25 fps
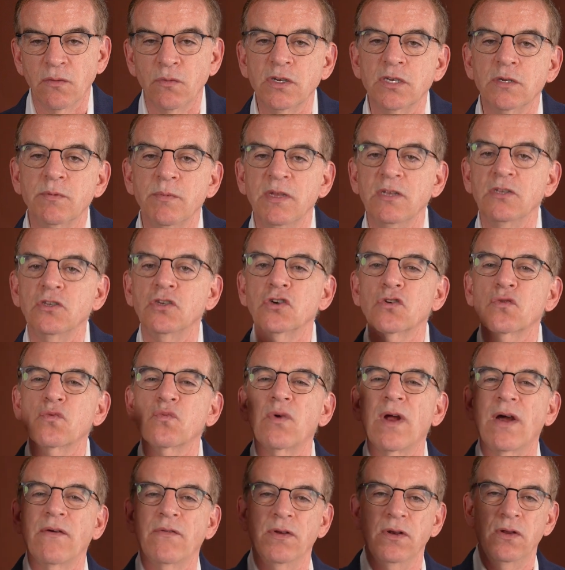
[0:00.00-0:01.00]
which means your
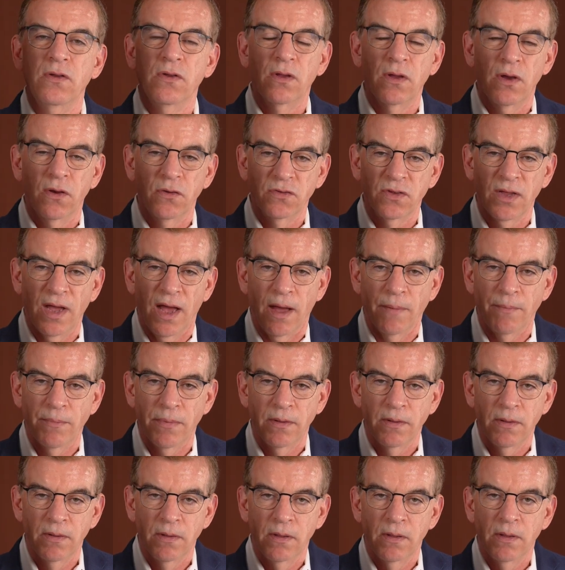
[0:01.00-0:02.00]
revenue goes up.
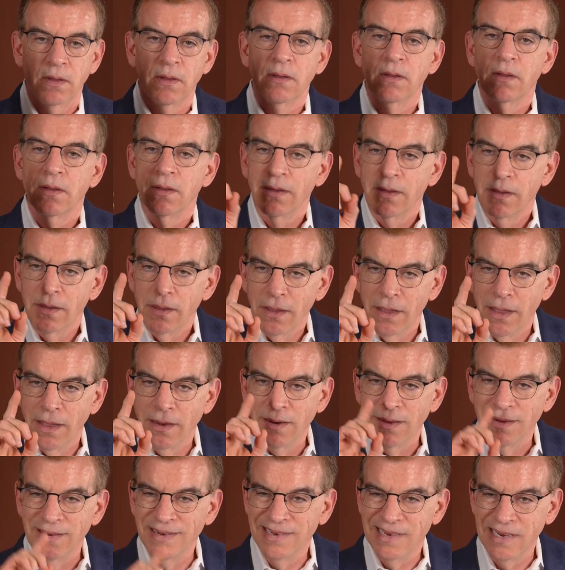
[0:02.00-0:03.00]

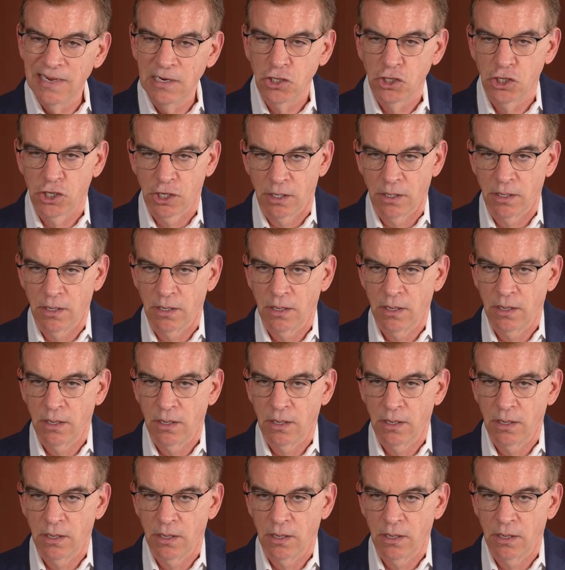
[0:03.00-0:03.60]
In addition,